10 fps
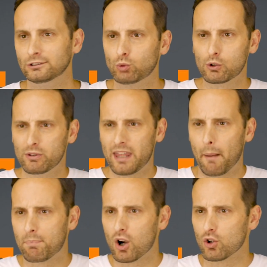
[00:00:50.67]
What's with
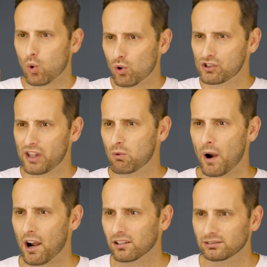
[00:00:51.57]
that burnt orange they
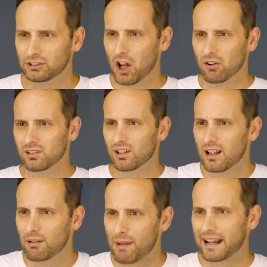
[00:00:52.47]
wear? You know,
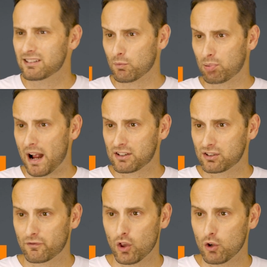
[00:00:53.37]
I guess they're
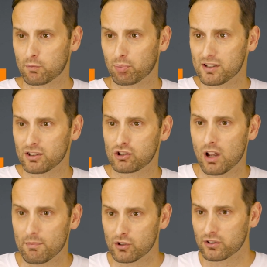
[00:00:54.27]
practicing for those prison
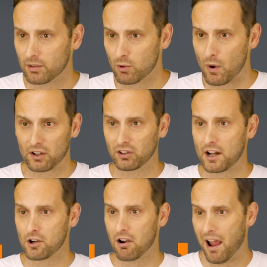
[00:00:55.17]
jumpsuits they'll be wearing
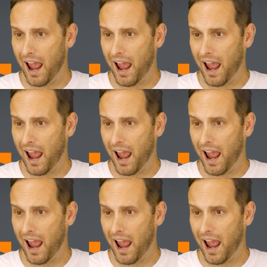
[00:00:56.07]
later.